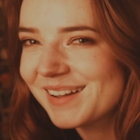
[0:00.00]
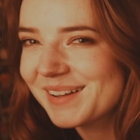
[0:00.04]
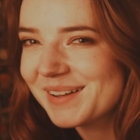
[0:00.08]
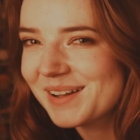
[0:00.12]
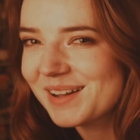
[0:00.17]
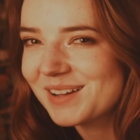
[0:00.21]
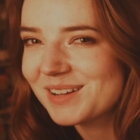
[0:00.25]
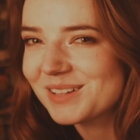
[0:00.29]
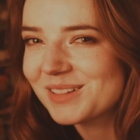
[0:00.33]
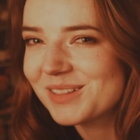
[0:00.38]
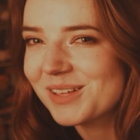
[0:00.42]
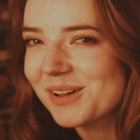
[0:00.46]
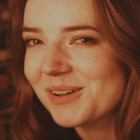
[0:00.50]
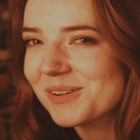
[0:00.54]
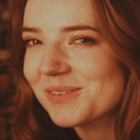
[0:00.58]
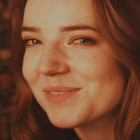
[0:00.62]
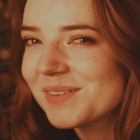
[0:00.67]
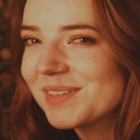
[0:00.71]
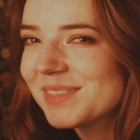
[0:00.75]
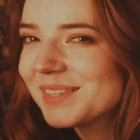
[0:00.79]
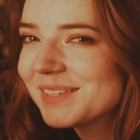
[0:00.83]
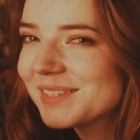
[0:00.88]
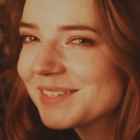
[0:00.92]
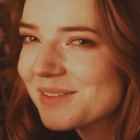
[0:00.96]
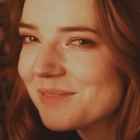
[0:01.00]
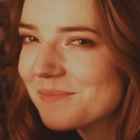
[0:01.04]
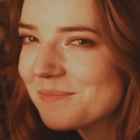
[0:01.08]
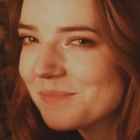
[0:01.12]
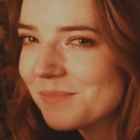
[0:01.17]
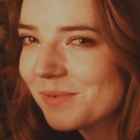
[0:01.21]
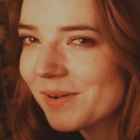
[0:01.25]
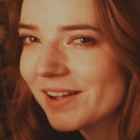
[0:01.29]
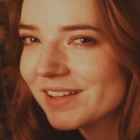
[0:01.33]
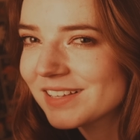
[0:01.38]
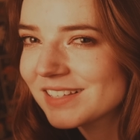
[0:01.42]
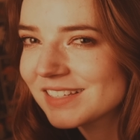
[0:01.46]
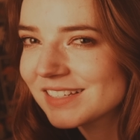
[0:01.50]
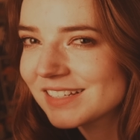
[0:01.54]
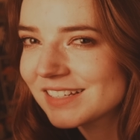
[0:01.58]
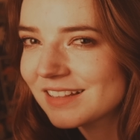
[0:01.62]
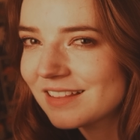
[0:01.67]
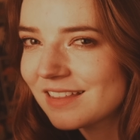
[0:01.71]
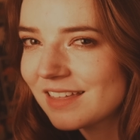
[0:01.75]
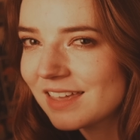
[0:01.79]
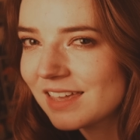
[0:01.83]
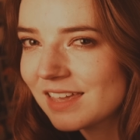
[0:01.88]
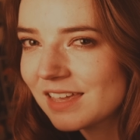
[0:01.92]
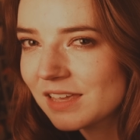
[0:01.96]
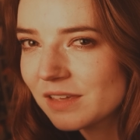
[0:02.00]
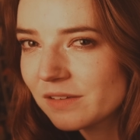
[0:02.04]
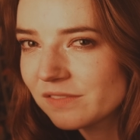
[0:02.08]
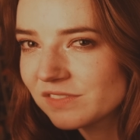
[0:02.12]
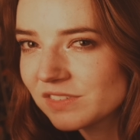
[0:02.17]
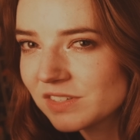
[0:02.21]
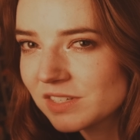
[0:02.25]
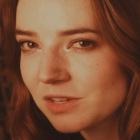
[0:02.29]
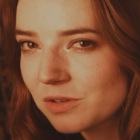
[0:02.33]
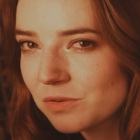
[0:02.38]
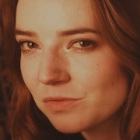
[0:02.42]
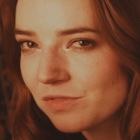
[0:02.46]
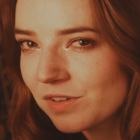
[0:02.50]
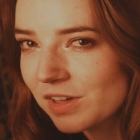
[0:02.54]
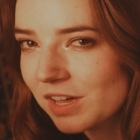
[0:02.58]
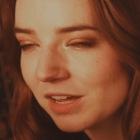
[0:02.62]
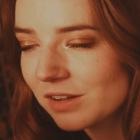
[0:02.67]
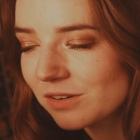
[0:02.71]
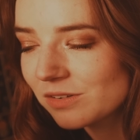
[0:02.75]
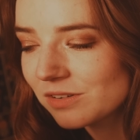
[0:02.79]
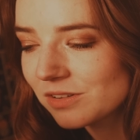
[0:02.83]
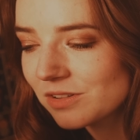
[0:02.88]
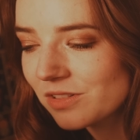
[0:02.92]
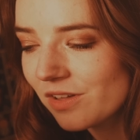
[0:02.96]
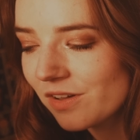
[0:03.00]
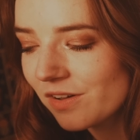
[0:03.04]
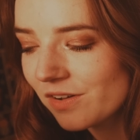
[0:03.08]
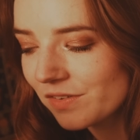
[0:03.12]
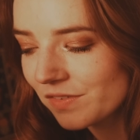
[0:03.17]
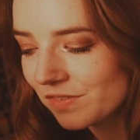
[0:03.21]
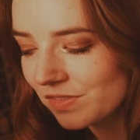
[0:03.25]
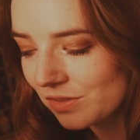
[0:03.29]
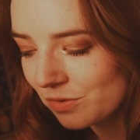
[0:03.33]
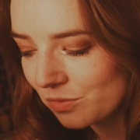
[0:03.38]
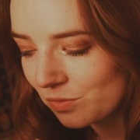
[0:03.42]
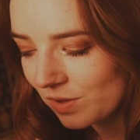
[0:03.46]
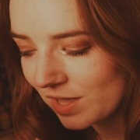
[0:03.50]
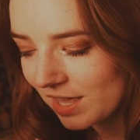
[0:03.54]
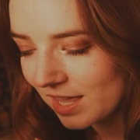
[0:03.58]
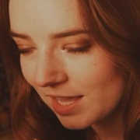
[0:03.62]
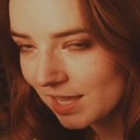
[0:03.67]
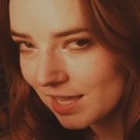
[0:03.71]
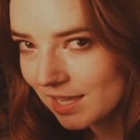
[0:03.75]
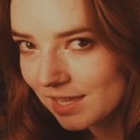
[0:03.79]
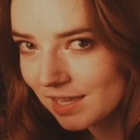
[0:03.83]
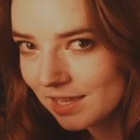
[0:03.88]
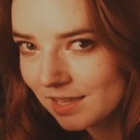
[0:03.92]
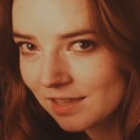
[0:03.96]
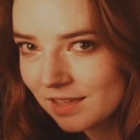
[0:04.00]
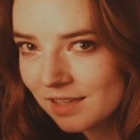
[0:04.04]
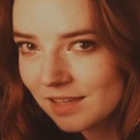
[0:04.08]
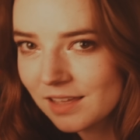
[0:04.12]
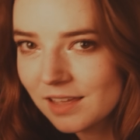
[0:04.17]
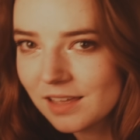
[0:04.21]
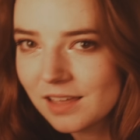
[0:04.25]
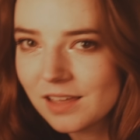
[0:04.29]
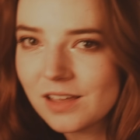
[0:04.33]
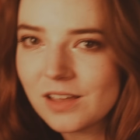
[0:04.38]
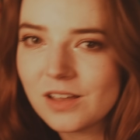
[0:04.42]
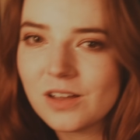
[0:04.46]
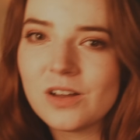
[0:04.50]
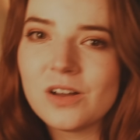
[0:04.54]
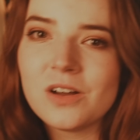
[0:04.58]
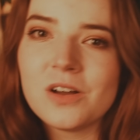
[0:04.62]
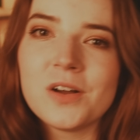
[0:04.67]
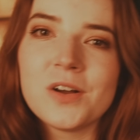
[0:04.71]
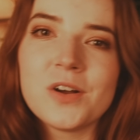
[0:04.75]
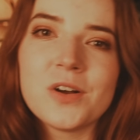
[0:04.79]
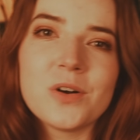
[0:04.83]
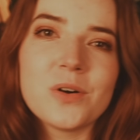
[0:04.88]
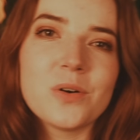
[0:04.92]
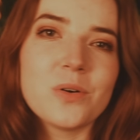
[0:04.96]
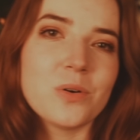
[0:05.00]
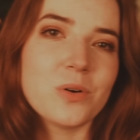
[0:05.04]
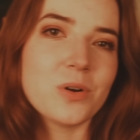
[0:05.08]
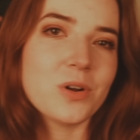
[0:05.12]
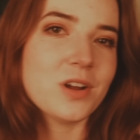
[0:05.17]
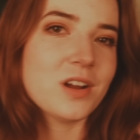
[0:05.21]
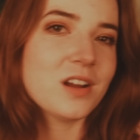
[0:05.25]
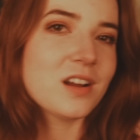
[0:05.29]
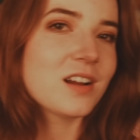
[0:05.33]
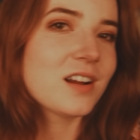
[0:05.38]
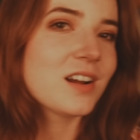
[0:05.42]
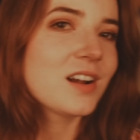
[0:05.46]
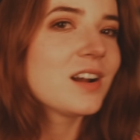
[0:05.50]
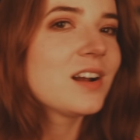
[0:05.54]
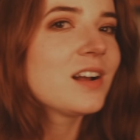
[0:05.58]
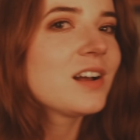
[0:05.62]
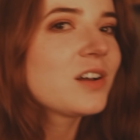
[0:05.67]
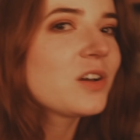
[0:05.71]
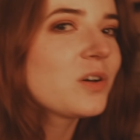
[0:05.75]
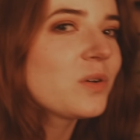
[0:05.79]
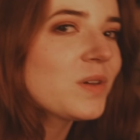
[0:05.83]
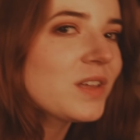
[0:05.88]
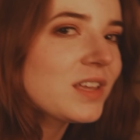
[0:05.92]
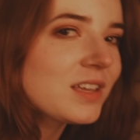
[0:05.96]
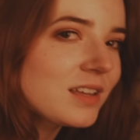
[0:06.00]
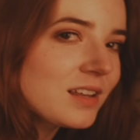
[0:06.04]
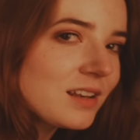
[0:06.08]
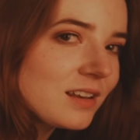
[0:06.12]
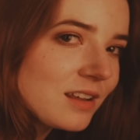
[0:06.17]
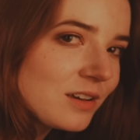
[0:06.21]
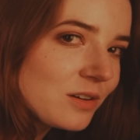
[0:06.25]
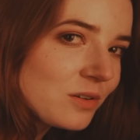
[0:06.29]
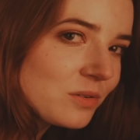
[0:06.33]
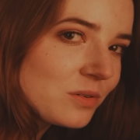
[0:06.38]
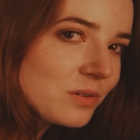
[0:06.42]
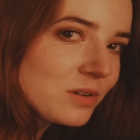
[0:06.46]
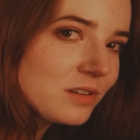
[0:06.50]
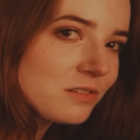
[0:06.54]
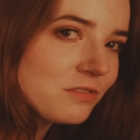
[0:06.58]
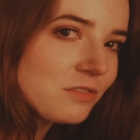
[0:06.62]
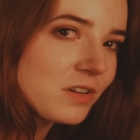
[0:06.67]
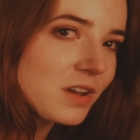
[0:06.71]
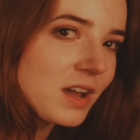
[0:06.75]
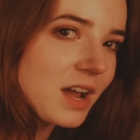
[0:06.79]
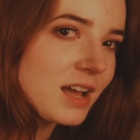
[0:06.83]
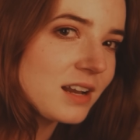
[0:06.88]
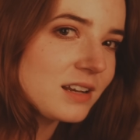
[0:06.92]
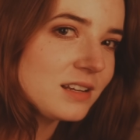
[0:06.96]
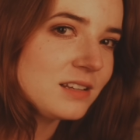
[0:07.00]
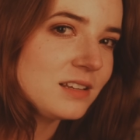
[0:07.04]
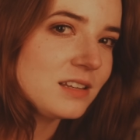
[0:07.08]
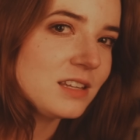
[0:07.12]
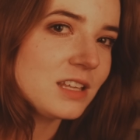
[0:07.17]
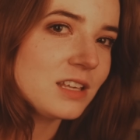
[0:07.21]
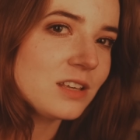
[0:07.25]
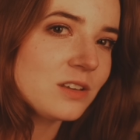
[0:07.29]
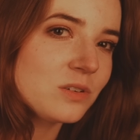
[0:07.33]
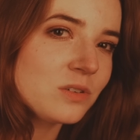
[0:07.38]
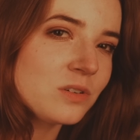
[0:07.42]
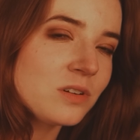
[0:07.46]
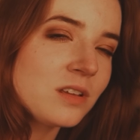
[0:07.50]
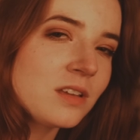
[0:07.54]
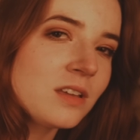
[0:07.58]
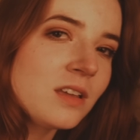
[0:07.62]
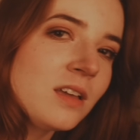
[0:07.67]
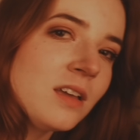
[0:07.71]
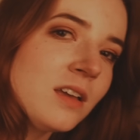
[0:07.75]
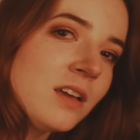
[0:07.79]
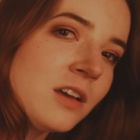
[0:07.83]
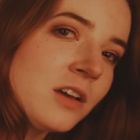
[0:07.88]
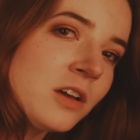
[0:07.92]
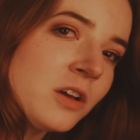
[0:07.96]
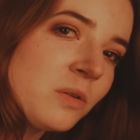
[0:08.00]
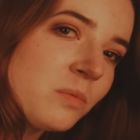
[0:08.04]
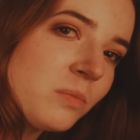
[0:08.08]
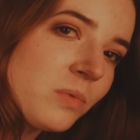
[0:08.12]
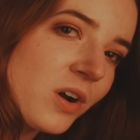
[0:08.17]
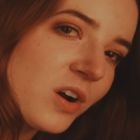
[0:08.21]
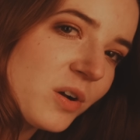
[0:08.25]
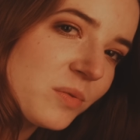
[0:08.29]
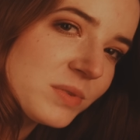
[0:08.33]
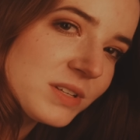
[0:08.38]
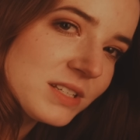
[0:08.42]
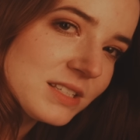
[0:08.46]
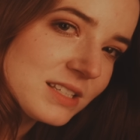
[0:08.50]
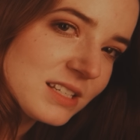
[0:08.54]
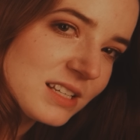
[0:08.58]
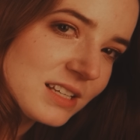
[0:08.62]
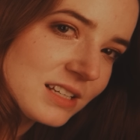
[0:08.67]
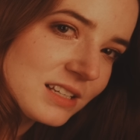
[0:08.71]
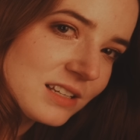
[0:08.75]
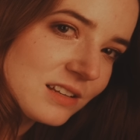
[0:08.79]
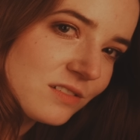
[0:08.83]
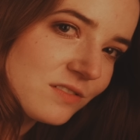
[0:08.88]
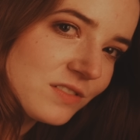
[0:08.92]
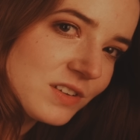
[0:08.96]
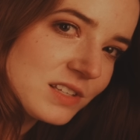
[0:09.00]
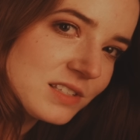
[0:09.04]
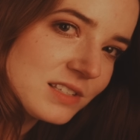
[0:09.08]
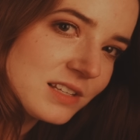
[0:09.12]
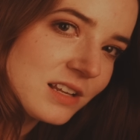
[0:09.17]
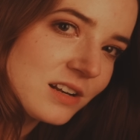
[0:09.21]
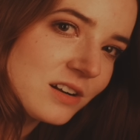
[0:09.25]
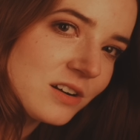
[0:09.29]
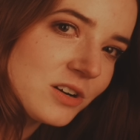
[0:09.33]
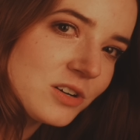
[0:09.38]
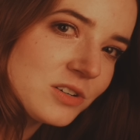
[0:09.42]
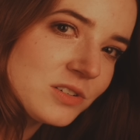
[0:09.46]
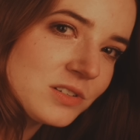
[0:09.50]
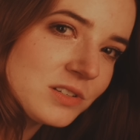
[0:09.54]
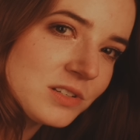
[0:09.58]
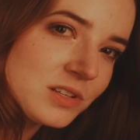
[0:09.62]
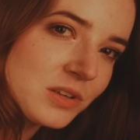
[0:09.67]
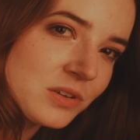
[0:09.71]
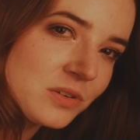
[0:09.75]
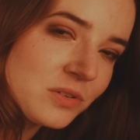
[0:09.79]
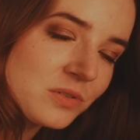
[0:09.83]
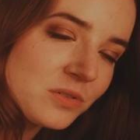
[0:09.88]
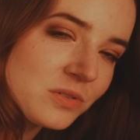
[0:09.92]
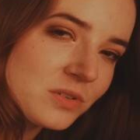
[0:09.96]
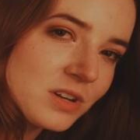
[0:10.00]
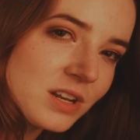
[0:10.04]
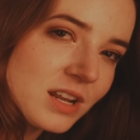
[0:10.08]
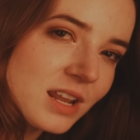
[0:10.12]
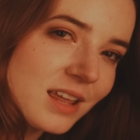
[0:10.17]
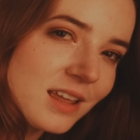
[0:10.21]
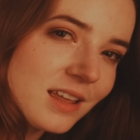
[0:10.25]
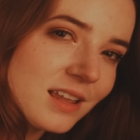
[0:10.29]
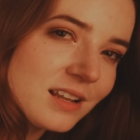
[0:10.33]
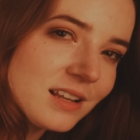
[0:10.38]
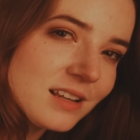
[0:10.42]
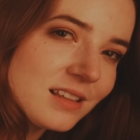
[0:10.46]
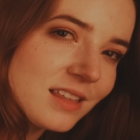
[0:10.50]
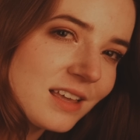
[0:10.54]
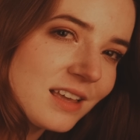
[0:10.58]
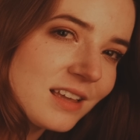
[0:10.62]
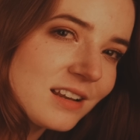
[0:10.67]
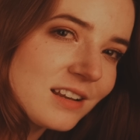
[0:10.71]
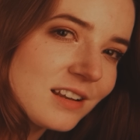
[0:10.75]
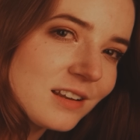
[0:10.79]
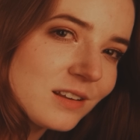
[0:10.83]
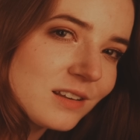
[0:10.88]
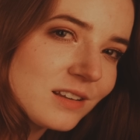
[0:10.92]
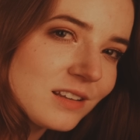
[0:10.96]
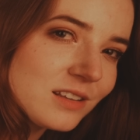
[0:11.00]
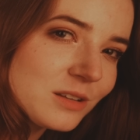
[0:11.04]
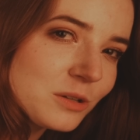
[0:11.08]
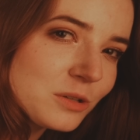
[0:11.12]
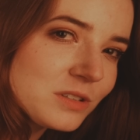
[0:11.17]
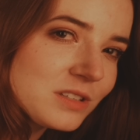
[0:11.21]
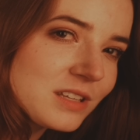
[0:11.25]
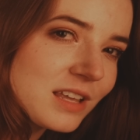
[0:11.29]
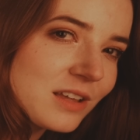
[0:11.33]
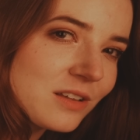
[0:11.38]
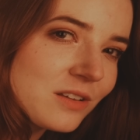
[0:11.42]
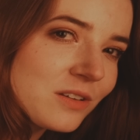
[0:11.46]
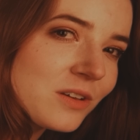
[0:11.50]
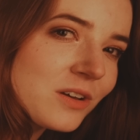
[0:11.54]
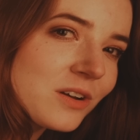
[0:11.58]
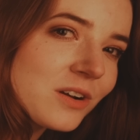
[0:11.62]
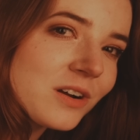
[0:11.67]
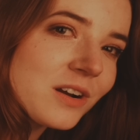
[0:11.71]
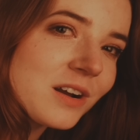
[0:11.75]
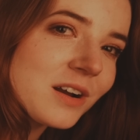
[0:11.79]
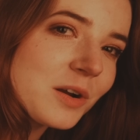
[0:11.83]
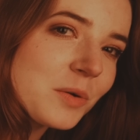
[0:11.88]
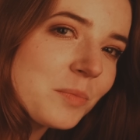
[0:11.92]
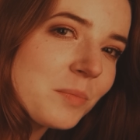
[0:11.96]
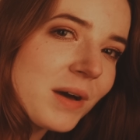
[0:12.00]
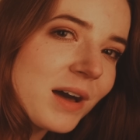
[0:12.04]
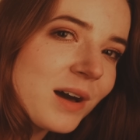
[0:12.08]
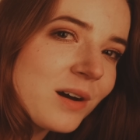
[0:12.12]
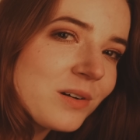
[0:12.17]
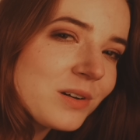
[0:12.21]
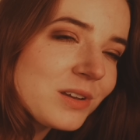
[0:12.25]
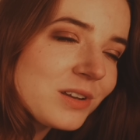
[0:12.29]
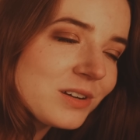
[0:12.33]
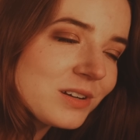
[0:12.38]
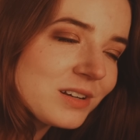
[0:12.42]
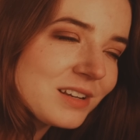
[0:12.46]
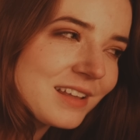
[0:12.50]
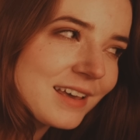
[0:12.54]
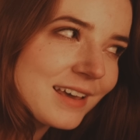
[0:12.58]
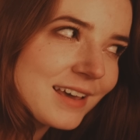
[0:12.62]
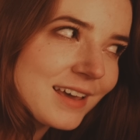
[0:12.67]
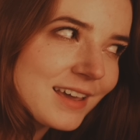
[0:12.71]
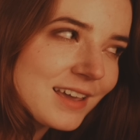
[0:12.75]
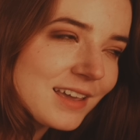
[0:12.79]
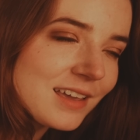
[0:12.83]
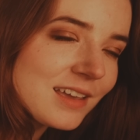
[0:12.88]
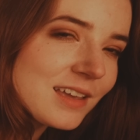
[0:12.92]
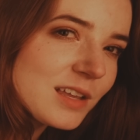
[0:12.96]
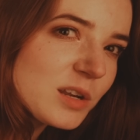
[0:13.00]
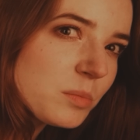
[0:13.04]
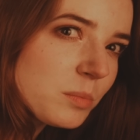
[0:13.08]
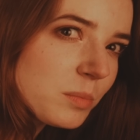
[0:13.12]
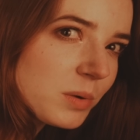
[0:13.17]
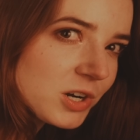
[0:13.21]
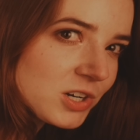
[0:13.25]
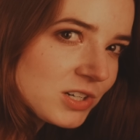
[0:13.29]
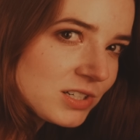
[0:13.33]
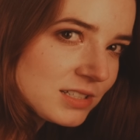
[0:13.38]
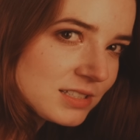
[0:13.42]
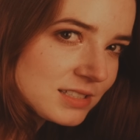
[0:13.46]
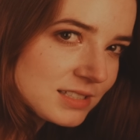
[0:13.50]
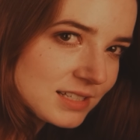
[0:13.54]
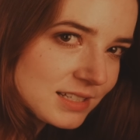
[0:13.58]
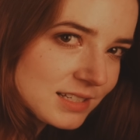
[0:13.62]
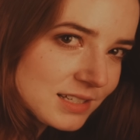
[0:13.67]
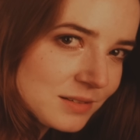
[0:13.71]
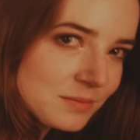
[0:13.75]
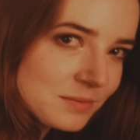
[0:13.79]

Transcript: along with some pressed leaves you found along the way. Or a quick note of gratitude, promising to visit her soon and that you'll tell her about your day in person.